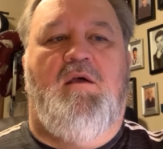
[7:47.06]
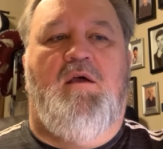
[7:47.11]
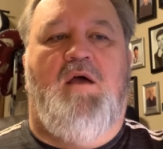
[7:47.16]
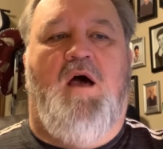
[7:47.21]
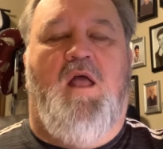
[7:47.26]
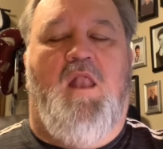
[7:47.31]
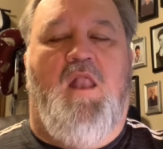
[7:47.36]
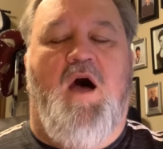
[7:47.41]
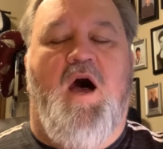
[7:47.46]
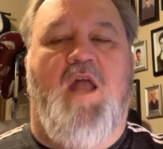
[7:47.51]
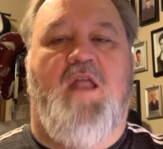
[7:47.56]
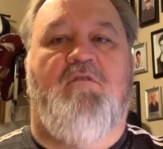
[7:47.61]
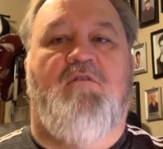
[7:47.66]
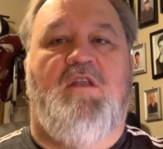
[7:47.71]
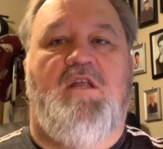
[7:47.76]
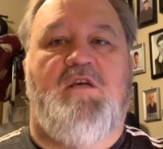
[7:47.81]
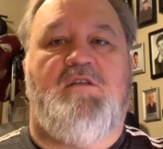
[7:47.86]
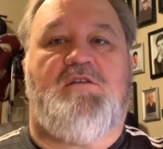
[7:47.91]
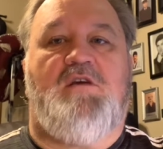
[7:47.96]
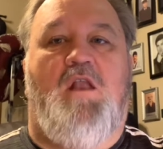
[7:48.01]
a lot of it
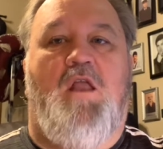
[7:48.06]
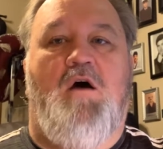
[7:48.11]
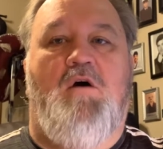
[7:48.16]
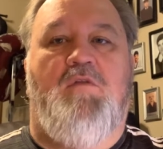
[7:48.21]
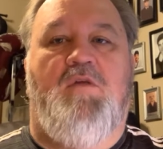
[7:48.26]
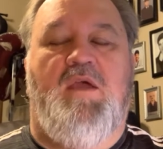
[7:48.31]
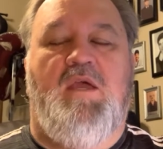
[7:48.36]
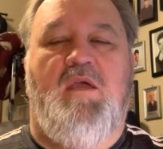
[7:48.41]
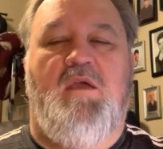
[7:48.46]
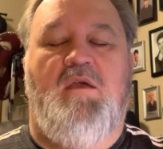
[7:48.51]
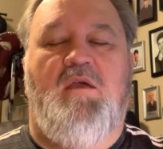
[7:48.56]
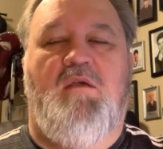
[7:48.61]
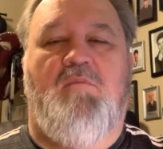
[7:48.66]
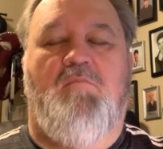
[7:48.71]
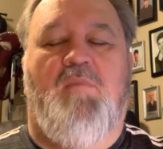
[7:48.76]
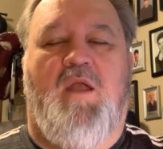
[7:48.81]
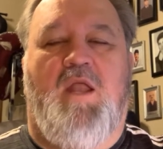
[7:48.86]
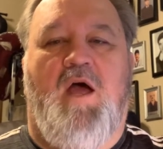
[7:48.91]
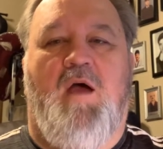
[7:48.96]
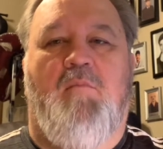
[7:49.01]
is clothing,
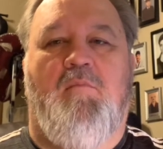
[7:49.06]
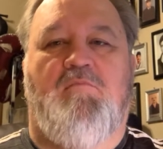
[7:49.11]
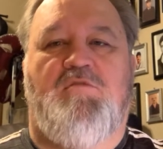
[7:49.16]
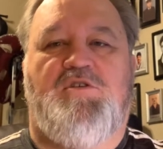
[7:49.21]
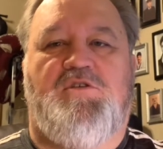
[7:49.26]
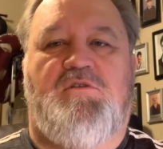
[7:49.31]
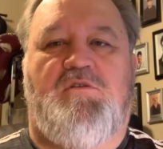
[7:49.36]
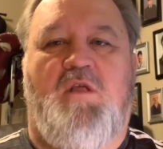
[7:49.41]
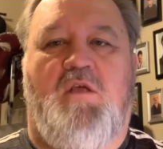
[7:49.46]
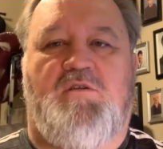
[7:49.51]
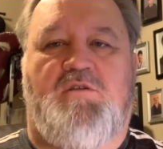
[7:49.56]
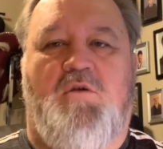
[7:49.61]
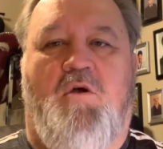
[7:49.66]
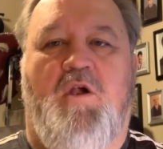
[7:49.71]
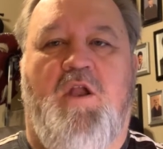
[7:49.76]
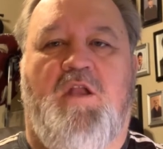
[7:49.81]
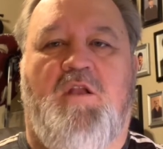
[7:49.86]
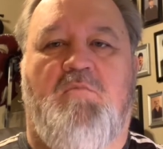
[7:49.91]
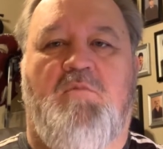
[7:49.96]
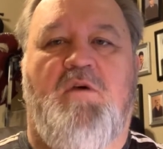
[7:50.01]
but I'm uh,
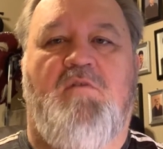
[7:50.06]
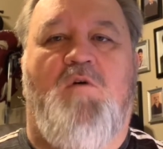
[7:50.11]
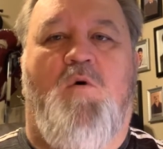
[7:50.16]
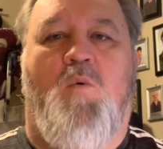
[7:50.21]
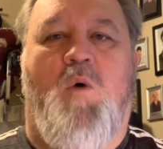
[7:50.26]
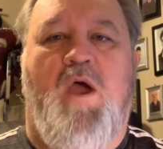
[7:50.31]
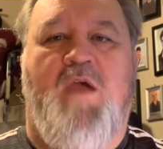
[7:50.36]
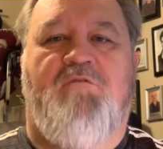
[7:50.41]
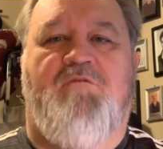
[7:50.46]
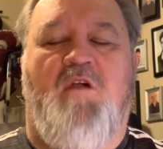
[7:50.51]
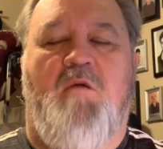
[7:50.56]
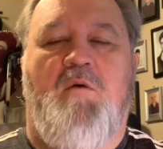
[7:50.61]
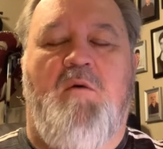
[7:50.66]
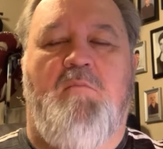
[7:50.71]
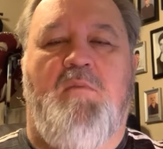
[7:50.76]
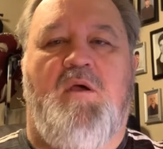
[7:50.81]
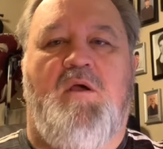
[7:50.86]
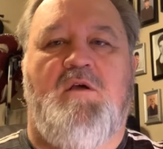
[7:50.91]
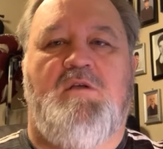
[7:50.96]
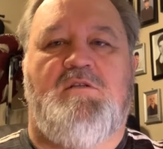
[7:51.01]
starting to move away from it
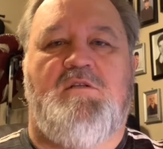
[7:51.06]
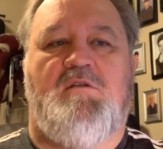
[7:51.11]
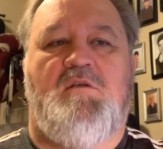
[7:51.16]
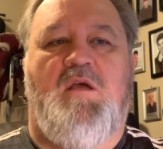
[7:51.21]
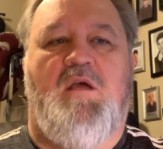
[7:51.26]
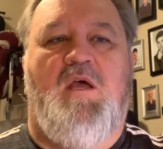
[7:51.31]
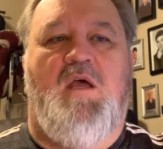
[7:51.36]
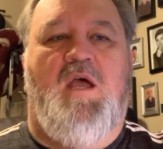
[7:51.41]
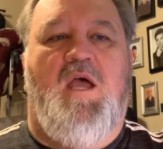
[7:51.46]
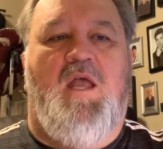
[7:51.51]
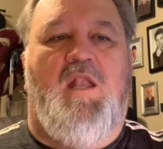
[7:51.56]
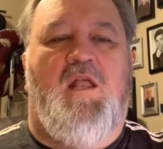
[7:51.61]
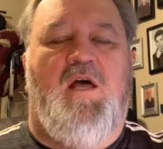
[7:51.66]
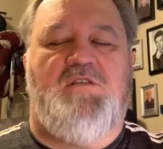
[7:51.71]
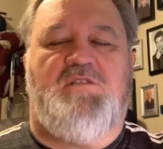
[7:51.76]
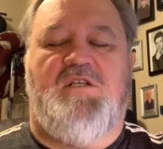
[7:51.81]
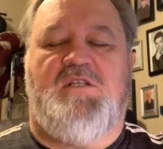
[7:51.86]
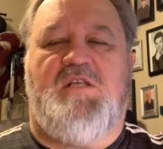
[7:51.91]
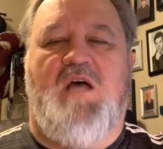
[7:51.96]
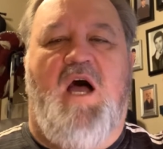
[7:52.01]
because
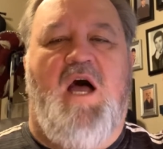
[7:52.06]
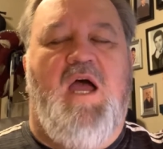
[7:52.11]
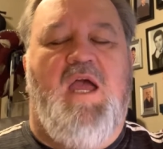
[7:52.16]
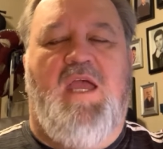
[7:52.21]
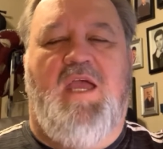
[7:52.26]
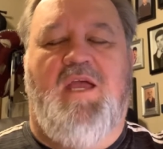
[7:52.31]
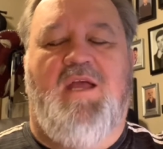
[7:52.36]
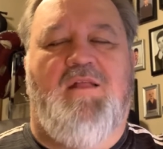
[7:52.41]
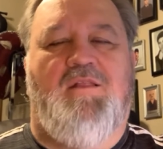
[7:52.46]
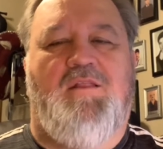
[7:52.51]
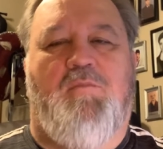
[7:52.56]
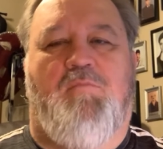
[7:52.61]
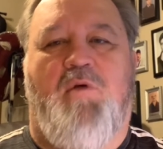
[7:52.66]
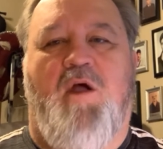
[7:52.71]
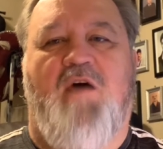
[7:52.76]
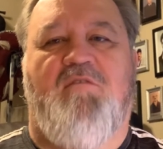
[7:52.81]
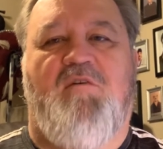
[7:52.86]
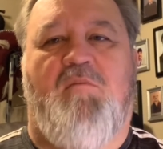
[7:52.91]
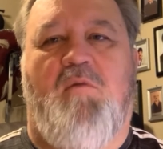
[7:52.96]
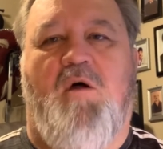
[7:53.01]
unless it's high end, the
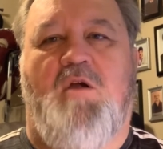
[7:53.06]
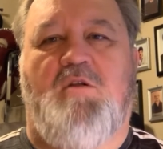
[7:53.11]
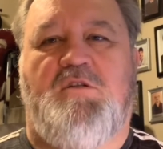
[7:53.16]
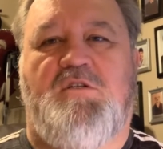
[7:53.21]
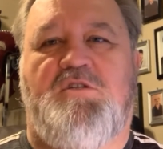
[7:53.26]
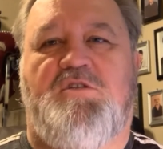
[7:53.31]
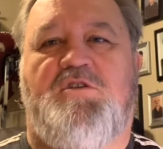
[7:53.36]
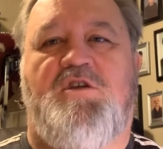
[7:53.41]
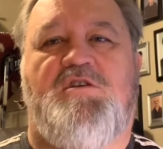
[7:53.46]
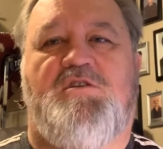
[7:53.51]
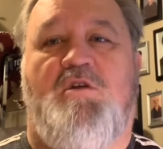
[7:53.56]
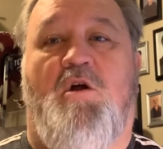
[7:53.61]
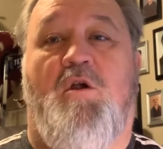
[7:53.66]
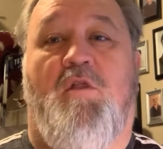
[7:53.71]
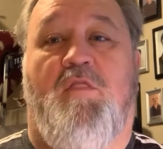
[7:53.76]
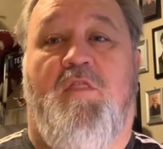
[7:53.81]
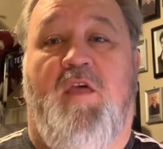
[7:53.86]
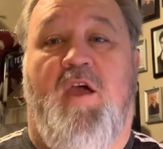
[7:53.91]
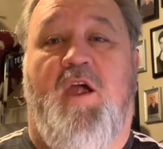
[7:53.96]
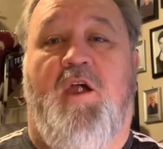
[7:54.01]
profit margins just
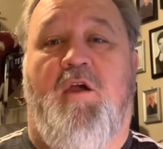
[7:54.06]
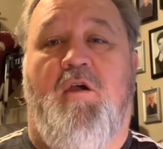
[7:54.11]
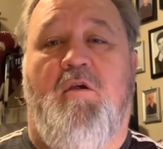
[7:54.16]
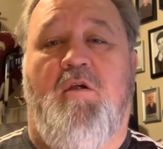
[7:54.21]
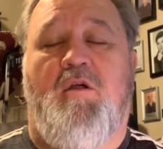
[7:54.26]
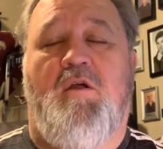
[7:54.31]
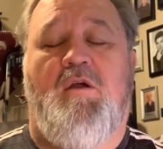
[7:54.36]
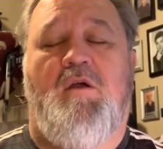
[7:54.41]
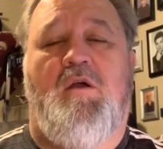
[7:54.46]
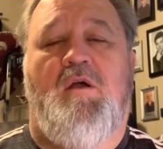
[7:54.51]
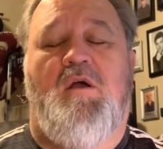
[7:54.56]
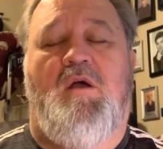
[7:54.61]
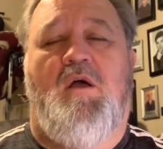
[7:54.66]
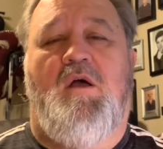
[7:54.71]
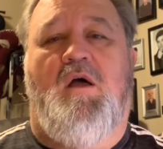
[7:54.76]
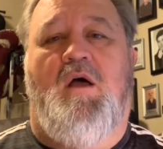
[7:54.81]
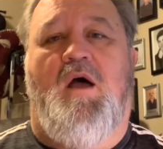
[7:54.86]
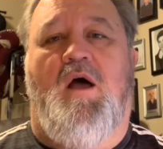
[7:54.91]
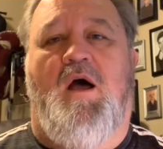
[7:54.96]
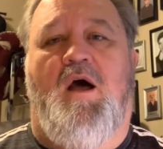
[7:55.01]
aren't there.
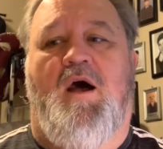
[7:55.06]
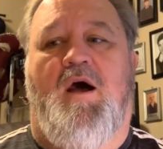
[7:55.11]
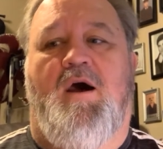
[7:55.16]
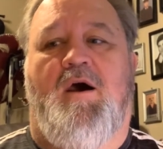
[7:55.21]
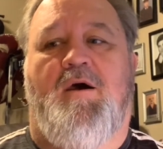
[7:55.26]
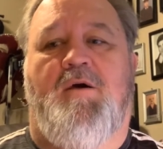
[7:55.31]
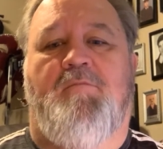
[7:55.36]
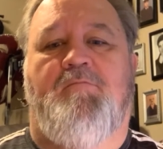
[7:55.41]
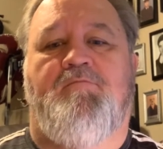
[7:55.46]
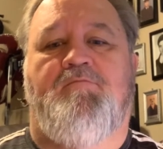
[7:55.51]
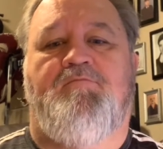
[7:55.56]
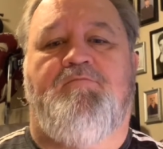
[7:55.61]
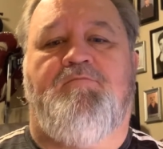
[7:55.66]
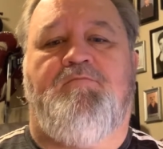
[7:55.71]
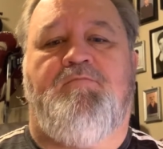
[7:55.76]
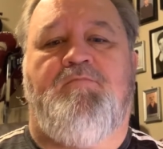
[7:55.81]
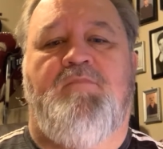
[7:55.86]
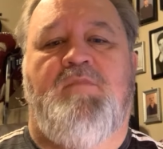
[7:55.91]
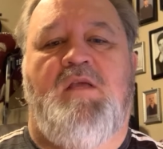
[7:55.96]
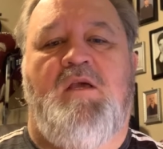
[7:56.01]
Um,
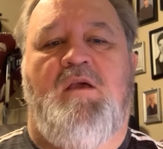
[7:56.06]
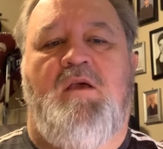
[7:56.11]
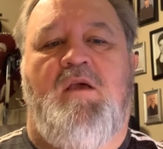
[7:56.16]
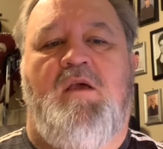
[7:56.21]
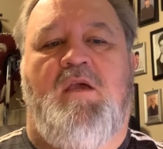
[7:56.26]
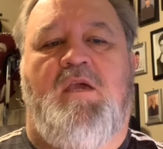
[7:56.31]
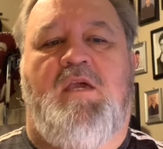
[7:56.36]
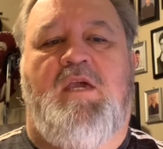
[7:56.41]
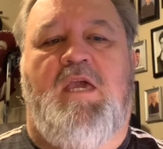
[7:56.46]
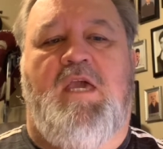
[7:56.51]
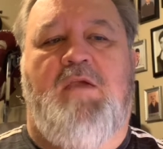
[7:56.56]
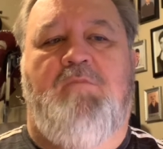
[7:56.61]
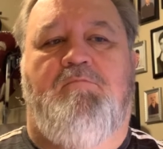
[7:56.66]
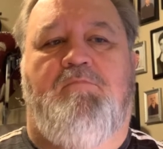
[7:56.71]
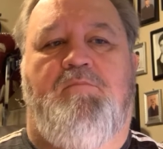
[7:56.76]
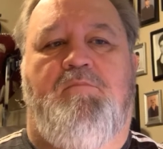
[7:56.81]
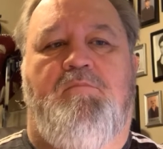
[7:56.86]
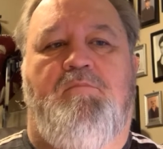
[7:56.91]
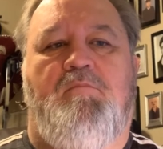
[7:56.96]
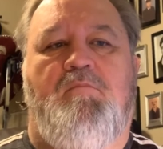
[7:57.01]
keep
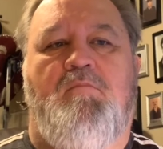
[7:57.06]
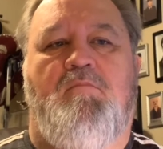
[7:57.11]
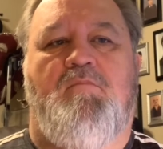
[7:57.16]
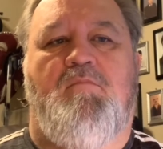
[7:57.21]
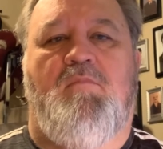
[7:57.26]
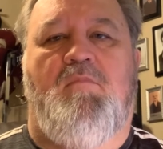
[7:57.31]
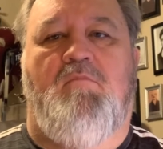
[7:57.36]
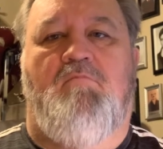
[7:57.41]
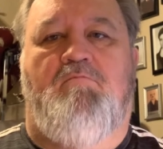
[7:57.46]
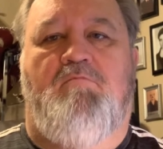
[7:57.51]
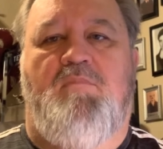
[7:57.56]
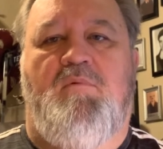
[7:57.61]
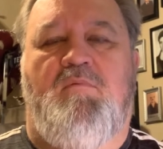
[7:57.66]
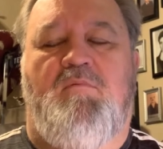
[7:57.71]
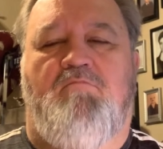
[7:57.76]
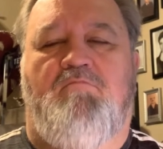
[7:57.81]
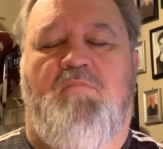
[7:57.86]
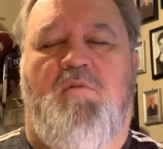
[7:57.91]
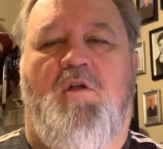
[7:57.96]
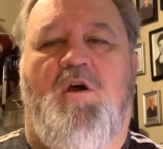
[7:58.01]

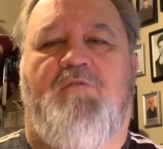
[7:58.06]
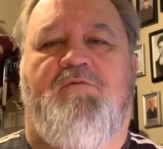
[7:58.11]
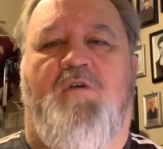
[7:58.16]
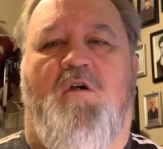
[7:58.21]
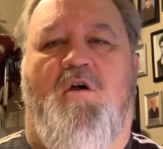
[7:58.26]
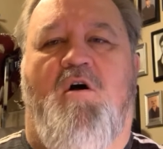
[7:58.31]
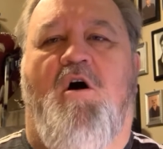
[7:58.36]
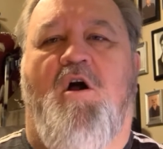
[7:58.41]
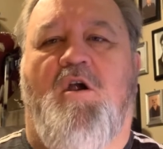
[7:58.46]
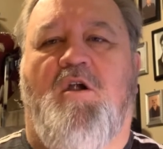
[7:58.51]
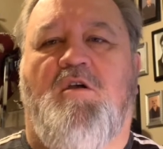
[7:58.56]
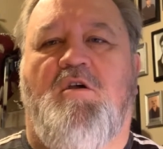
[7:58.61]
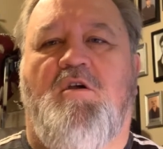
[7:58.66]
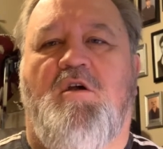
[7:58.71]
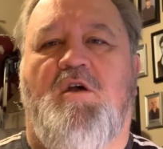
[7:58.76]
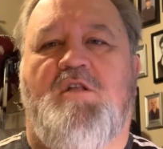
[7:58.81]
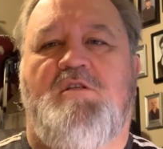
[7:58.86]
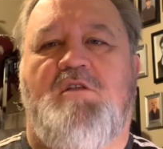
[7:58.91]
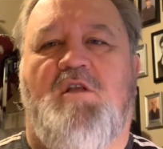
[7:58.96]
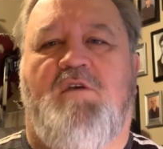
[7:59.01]
look for hard
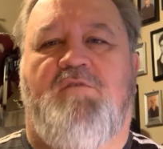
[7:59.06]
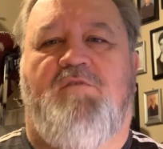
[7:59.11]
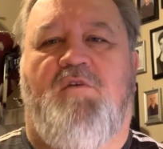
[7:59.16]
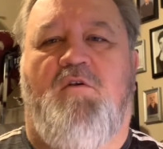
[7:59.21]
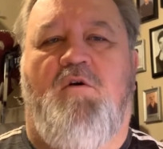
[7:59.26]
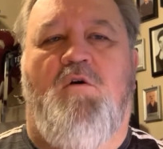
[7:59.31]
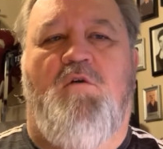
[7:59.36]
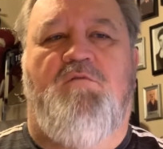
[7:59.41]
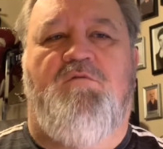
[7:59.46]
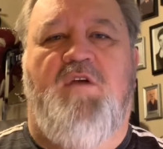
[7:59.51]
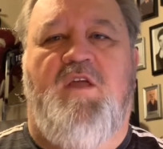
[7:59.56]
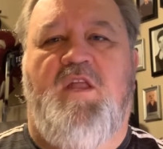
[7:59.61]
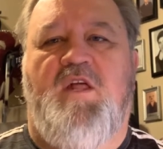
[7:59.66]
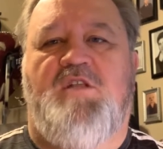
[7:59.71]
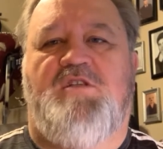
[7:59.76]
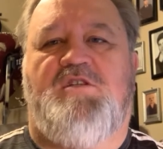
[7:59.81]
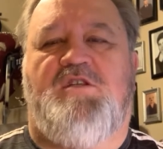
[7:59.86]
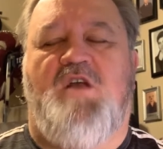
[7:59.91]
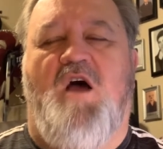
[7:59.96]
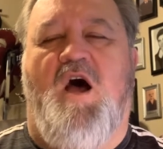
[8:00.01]
goods. Look for old
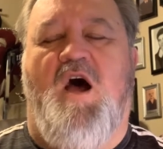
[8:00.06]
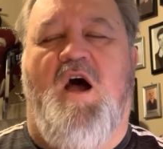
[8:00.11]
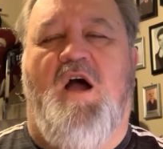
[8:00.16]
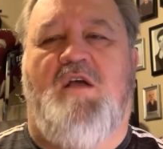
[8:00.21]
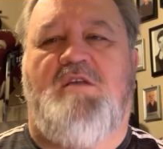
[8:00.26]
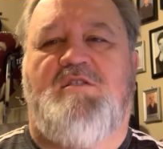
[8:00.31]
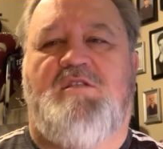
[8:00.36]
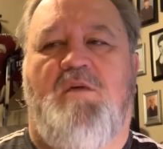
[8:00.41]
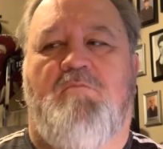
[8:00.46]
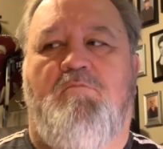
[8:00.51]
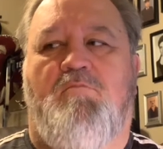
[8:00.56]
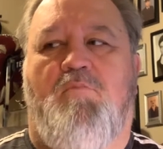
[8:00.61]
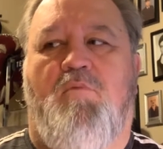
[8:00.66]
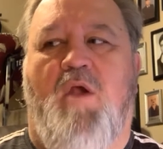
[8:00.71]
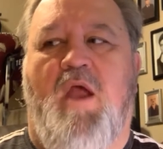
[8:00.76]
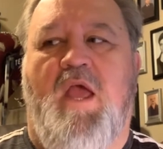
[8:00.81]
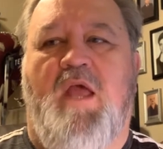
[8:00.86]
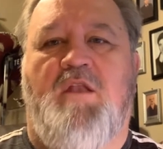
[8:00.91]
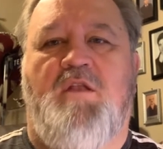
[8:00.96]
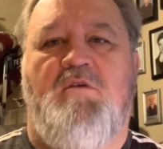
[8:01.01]
vintage stock, some
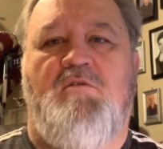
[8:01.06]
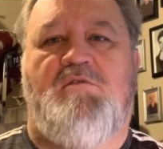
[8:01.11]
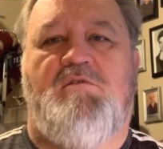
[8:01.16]
brand new